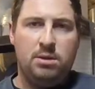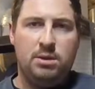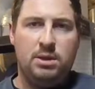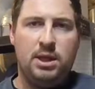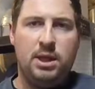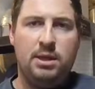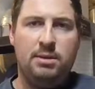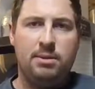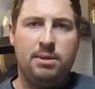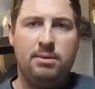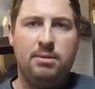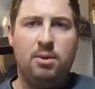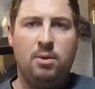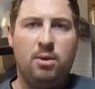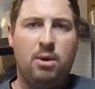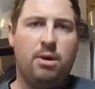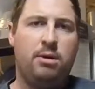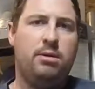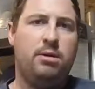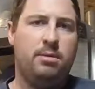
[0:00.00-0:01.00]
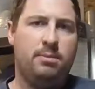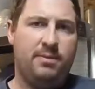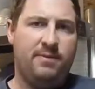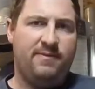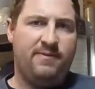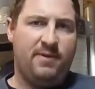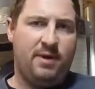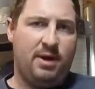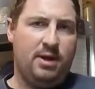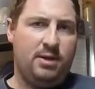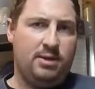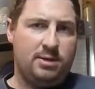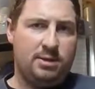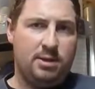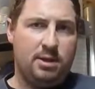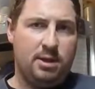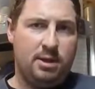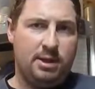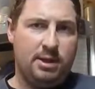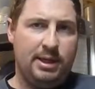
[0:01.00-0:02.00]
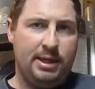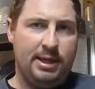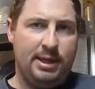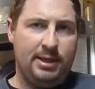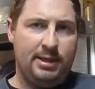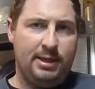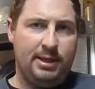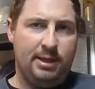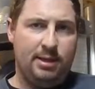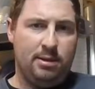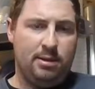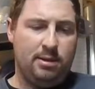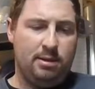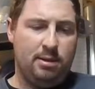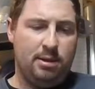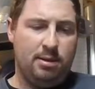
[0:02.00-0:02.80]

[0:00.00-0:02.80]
Today I'm going to be wiring up the fans on the 818.